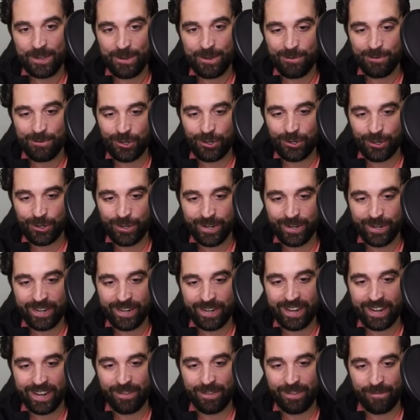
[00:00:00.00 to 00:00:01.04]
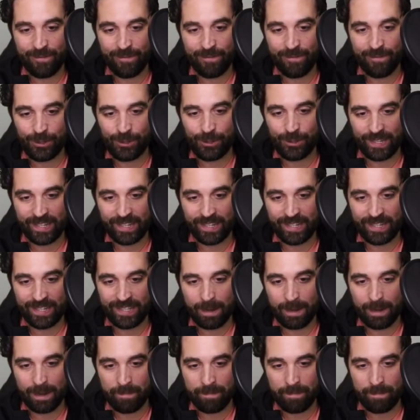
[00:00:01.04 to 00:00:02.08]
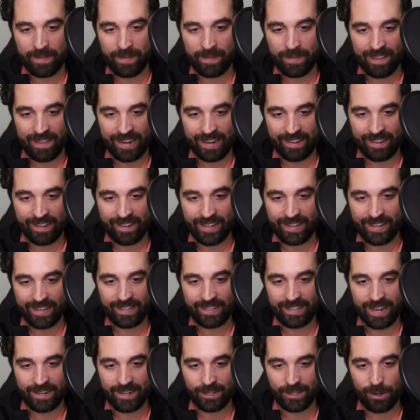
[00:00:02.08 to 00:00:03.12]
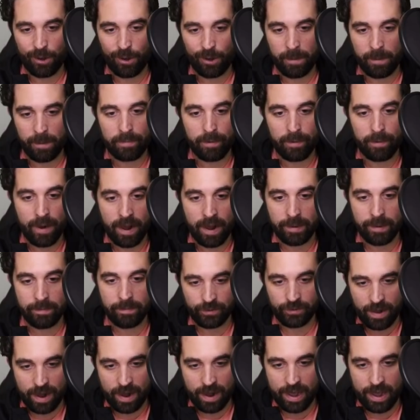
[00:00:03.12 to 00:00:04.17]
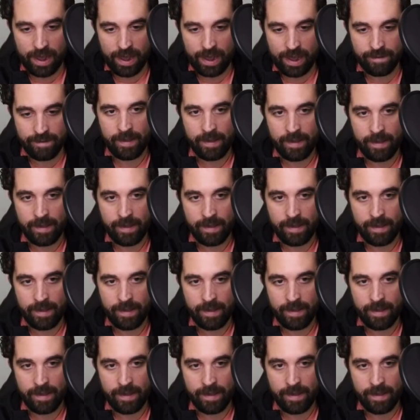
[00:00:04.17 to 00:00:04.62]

you should in the future see something like this that is called a Prime drive,